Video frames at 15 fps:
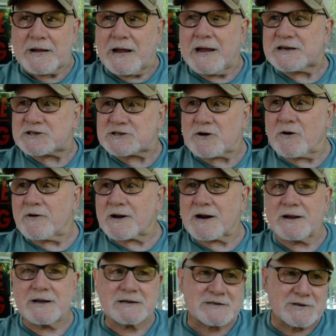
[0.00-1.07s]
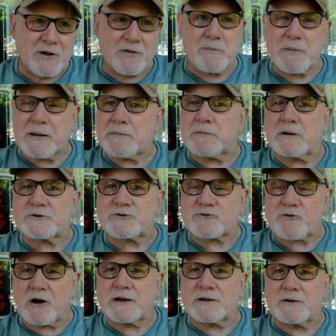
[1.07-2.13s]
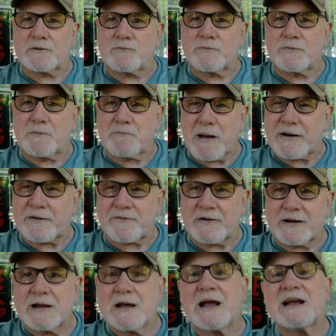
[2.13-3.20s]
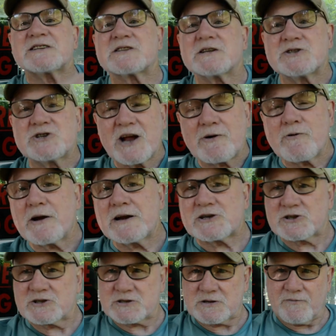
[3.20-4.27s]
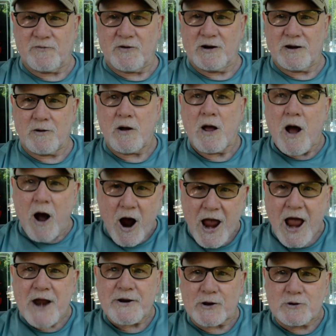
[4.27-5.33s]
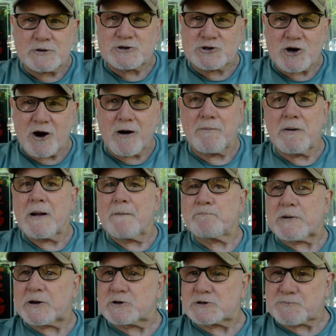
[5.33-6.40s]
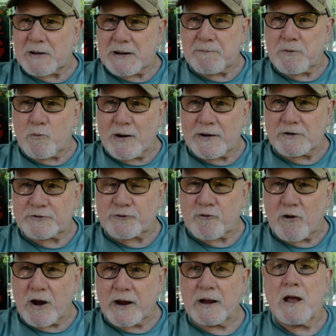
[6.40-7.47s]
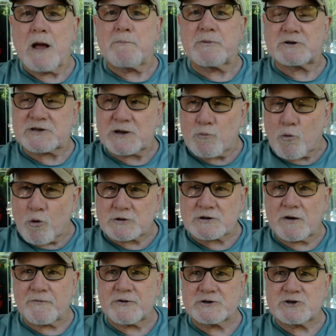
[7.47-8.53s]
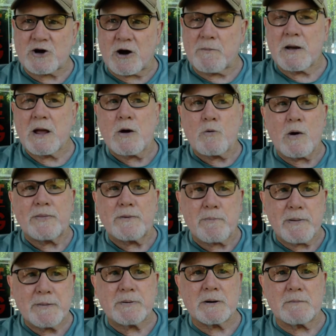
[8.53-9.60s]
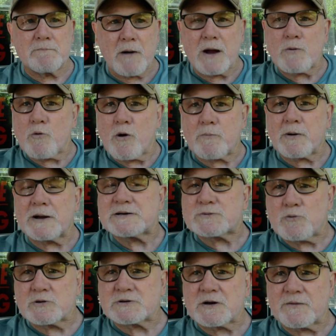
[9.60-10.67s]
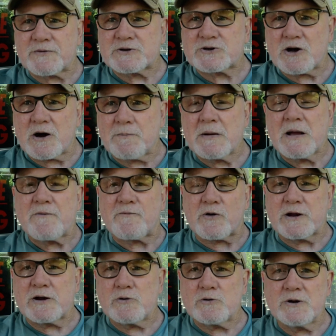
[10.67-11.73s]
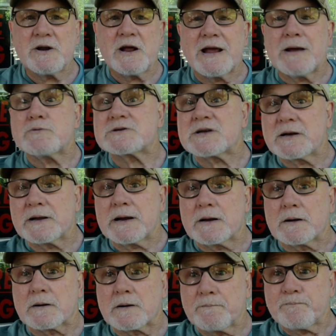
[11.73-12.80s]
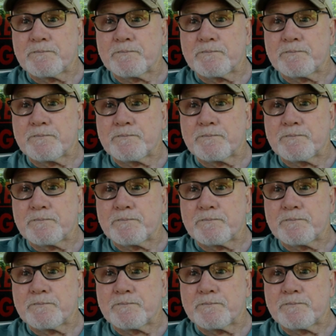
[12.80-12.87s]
Historically, it's not the people on strike that, that benefit, it's the generations that follow. I had a good job because people went on strike, because they walked off the job. When the people at my workplace walked off the job for a union, it was illegal.